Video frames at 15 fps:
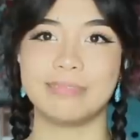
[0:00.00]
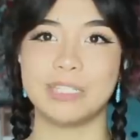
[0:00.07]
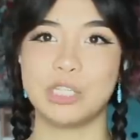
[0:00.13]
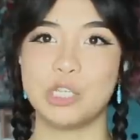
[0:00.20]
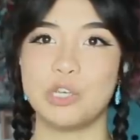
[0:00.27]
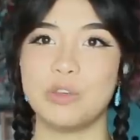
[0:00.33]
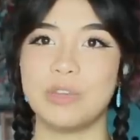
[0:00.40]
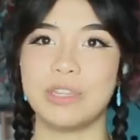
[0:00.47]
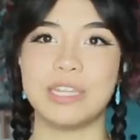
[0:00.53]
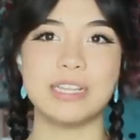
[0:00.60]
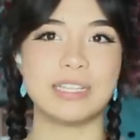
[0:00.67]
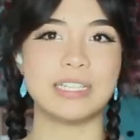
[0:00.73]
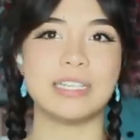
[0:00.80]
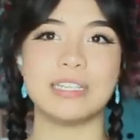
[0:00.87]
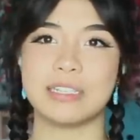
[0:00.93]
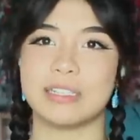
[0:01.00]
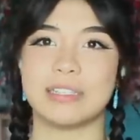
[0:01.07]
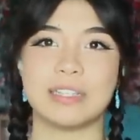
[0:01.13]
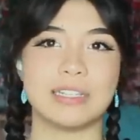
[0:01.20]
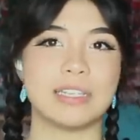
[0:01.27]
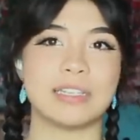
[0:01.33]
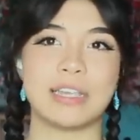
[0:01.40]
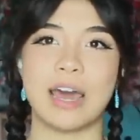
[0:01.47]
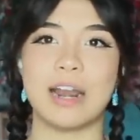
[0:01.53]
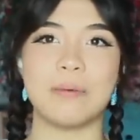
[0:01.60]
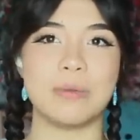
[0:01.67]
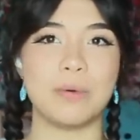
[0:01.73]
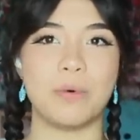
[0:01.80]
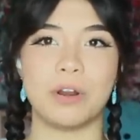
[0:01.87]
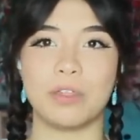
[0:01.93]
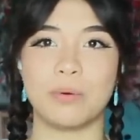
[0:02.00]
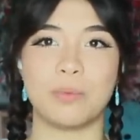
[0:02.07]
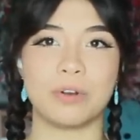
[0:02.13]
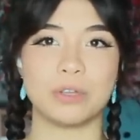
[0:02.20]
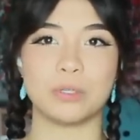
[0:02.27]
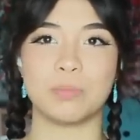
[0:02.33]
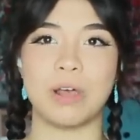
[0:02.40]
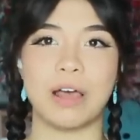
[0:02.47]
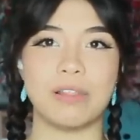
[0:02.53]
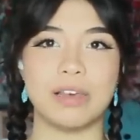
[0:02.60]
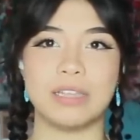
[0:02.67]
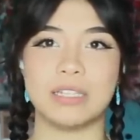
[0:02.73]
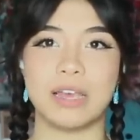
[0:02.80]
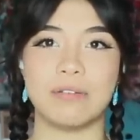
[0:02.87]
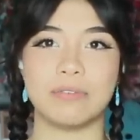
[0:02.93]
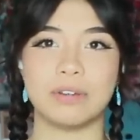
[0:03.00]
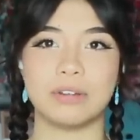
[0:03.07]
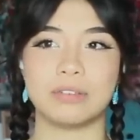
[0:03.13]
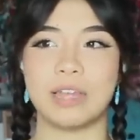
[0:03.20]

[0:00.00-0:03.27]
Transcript: this has got to be one of the worst plot lines ever.